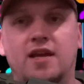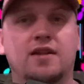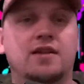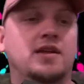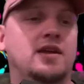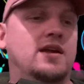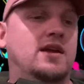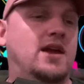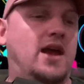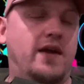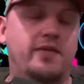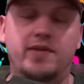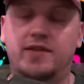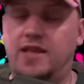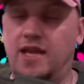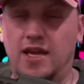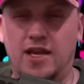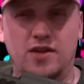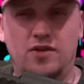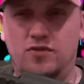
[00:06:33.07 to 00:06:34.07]
and
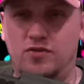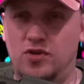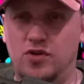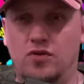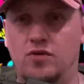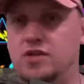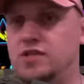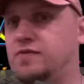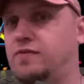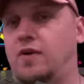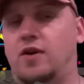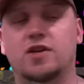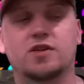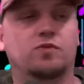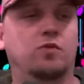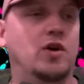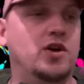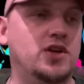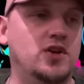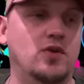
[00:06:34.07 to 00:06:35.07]
everything that you do as far as
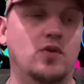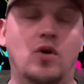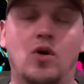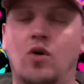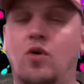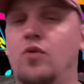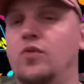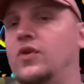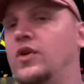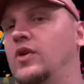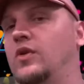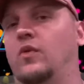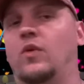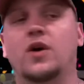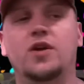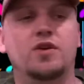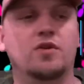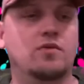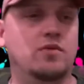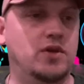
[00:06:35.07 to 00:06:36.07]
what you own or
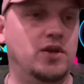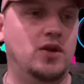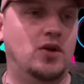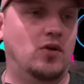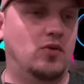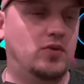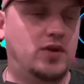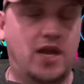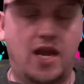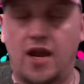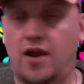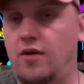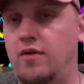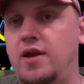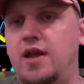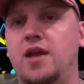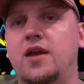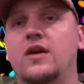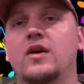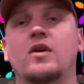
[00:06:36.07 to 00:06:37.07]
what you you know
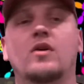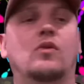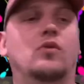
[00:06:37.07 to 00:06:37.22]
carry